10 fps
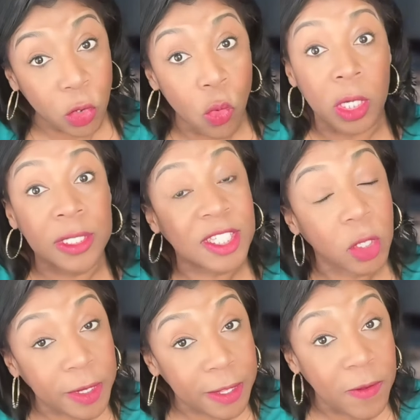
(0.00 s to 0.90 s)
who are
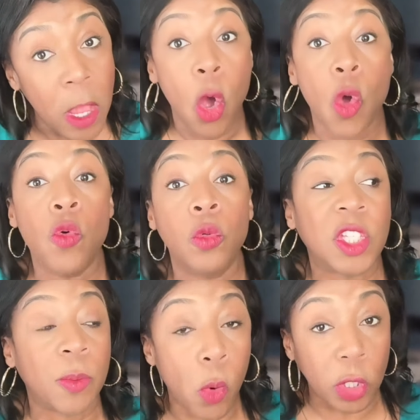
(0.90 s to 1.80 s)
conservative, who
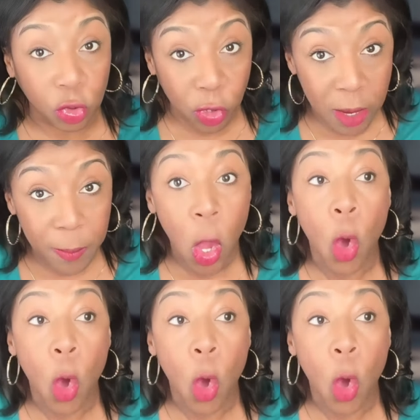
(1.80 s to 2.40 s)
support Trump,